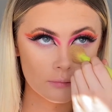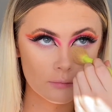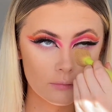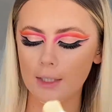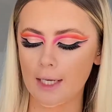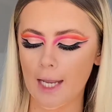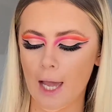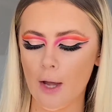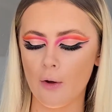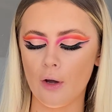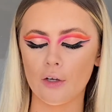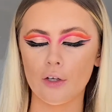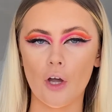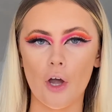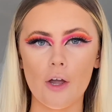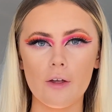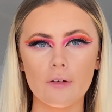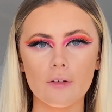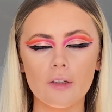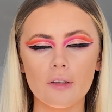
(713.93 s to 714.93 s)
Now I'm
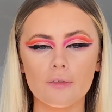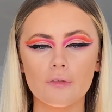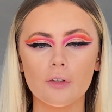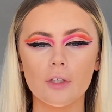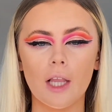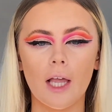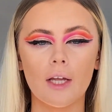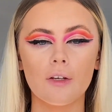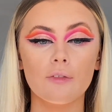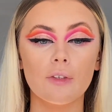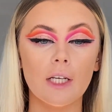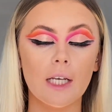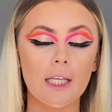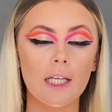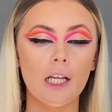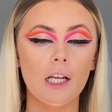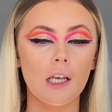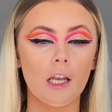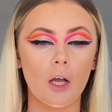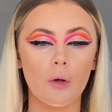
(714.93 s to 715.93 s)
going for like really
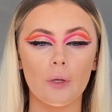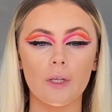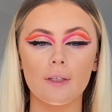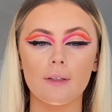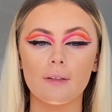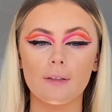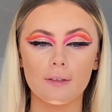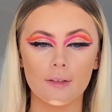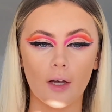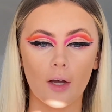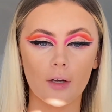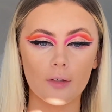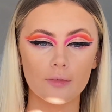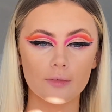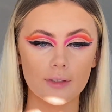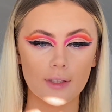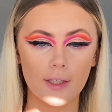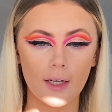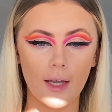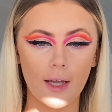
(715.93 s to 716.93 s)
glowy
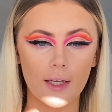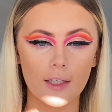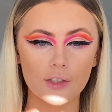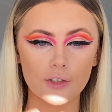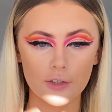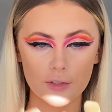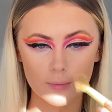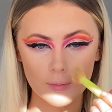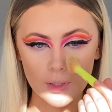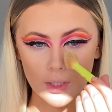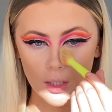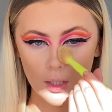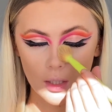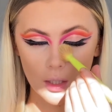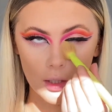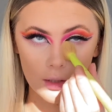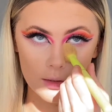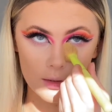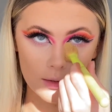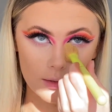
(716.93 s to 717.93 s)
stuff today just
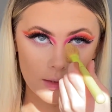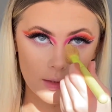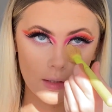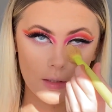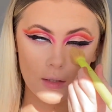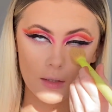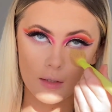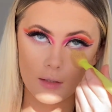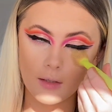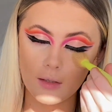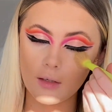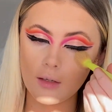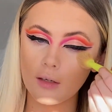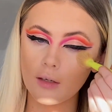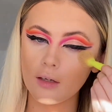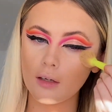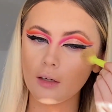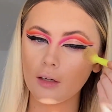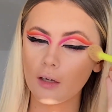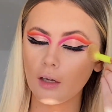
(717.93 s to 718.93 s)
because
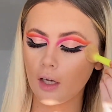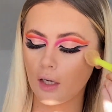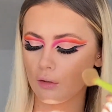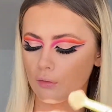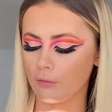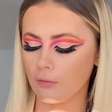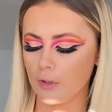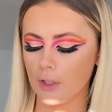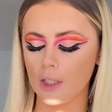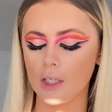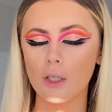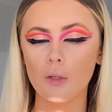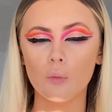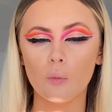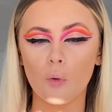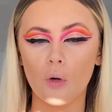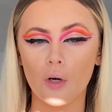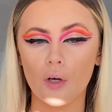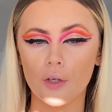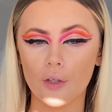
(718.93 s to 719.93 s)
I really
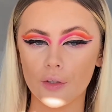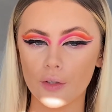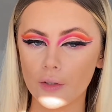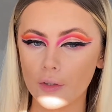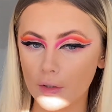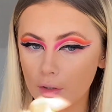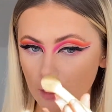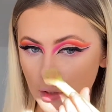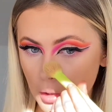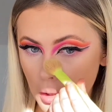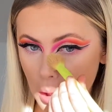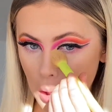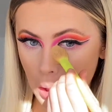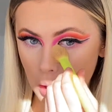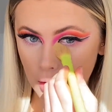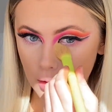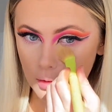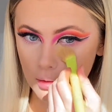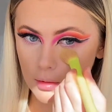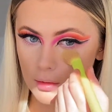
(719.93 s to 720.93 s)
want
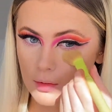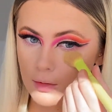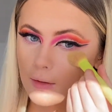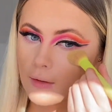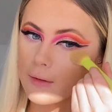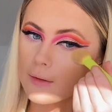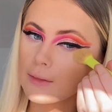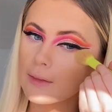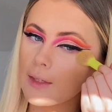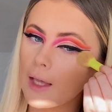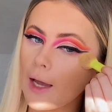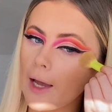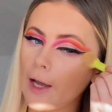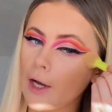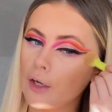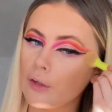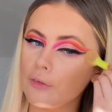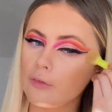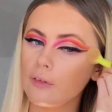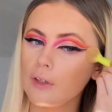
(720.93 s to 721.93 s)
that
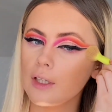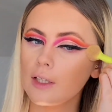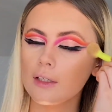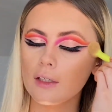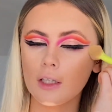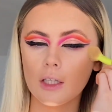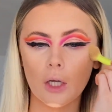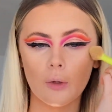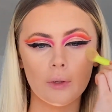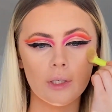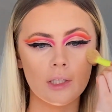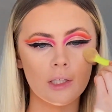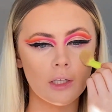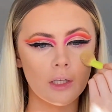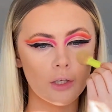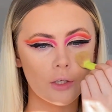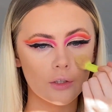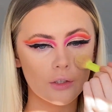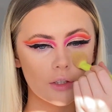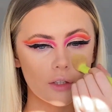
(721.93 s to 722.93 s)
healthy glowing
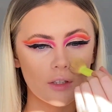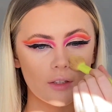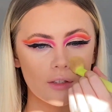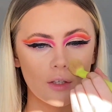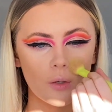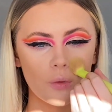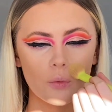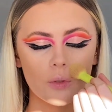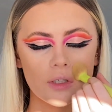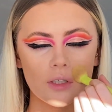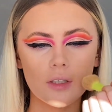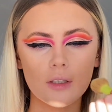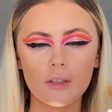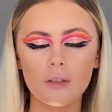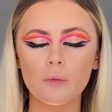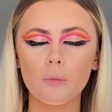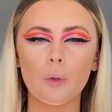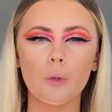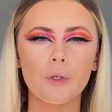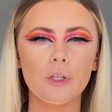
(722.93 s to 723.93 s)
look. You don't want to,
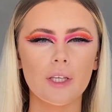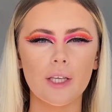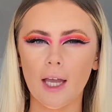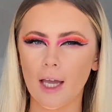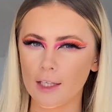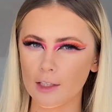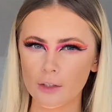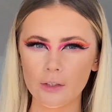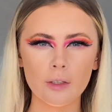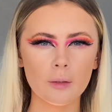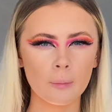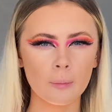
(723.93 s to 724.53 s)
well, you can look